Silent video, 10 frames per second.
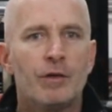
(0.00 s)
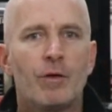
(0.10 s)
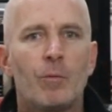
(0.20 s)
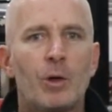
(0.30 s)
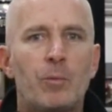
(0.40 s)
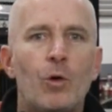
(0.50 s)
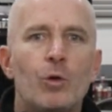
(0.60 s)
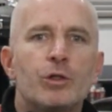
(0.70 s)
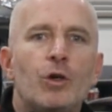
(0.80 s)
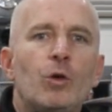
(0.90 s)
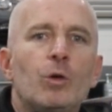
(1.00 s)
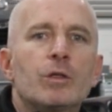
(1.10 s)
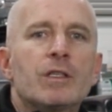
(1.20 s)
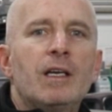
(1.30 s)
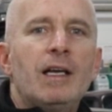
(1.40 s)
from what Porsche
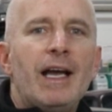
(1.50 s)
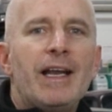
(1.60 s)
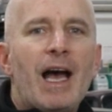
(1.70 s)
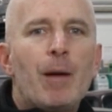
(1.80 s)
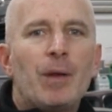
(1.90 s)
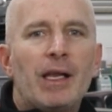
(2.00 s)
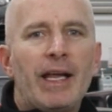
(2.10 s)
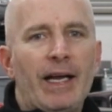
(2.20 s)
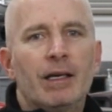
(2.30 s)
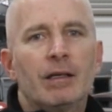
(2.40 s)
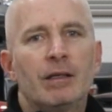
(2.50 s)
calls an upper link,